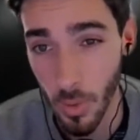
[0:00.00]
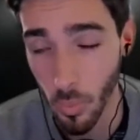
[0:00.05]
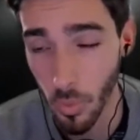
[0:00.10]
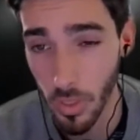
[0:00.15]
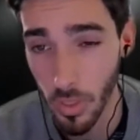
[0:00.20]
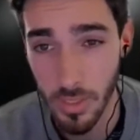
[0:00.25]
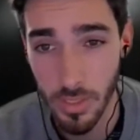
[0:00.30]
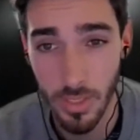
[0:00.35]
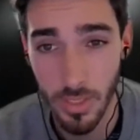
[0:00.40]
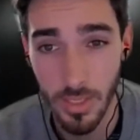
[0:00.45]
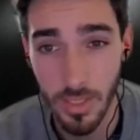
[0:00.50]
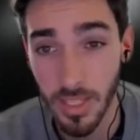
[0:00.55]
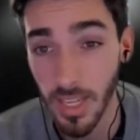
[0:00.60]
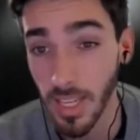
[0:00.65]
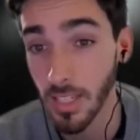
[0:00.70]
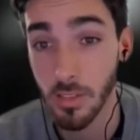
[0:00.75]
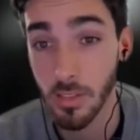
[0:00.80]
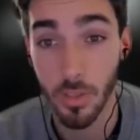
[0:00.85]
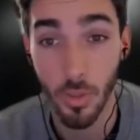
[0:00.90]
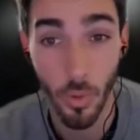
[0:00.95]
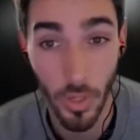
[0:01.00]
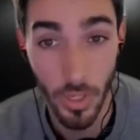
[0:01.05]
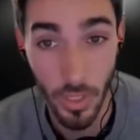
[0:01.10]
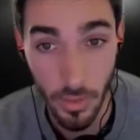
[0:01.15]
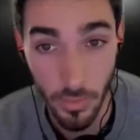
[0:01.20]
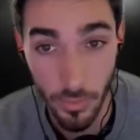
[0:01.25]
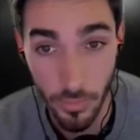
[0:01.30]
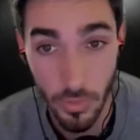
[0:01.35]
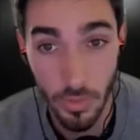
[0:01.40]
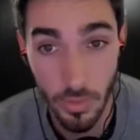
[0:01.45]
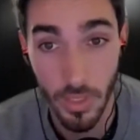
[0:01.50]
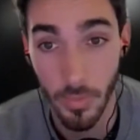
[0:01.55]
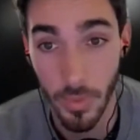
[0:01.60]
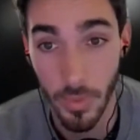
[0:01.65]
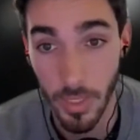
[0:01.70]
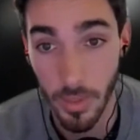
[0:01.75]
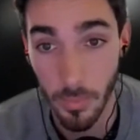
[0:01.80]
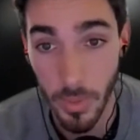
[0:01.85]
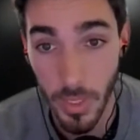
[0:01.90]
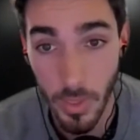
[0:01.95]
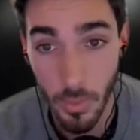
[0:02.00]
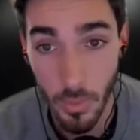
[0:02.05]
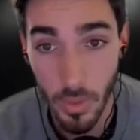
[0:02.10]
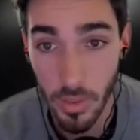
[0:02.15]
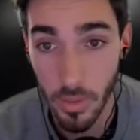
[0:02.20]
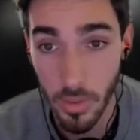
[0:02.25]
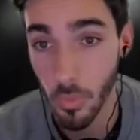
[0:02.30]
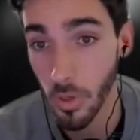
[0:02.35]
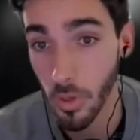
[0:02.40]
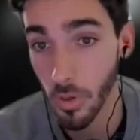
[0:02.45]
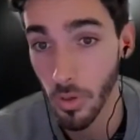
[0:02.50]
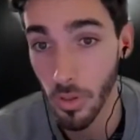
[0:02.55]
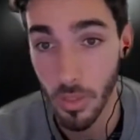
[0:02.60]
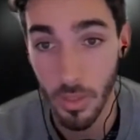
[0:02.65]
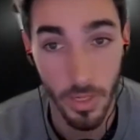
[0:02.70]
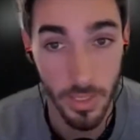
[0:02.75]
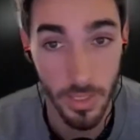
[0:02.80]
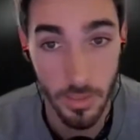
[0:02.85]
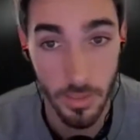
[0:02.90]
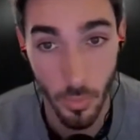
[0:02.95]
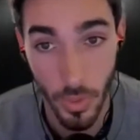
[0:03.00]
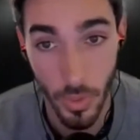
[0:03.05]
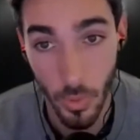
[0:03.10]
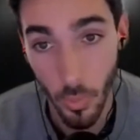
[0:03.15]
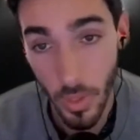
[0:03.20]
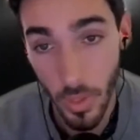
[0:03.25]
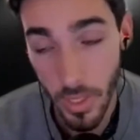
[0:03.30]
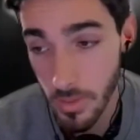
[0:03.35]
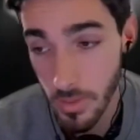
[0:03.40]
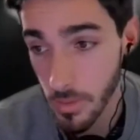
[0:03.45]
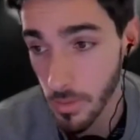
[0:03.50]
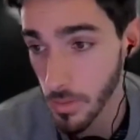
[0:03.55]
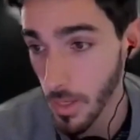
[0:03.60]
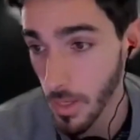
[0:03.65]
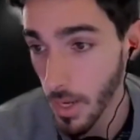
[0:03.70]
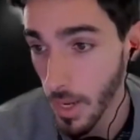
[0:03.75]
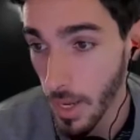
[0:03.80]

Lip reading: what is the next low-hanging fruit that we can play with, what are the next quick wins,